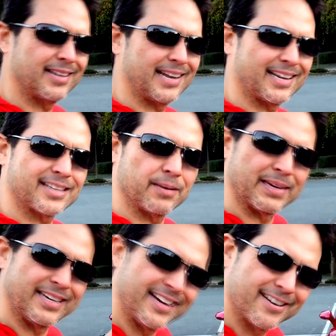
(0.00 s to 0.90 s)
the next
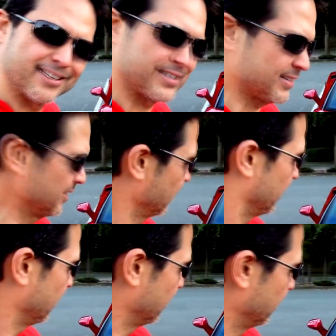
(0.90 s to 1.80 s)
coming years.
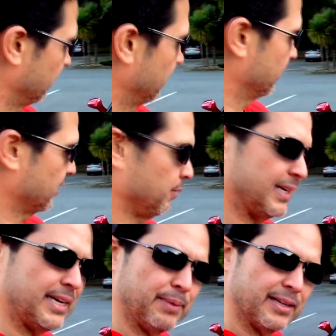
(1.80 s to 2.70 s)
Going to
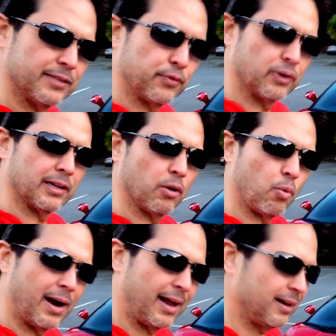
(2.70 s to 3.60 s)
be keeping this for a little
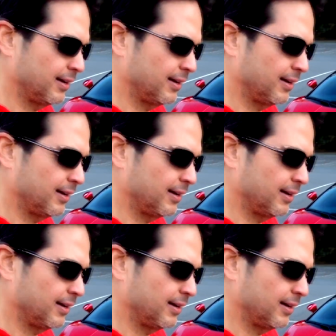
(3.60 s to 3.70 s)
while.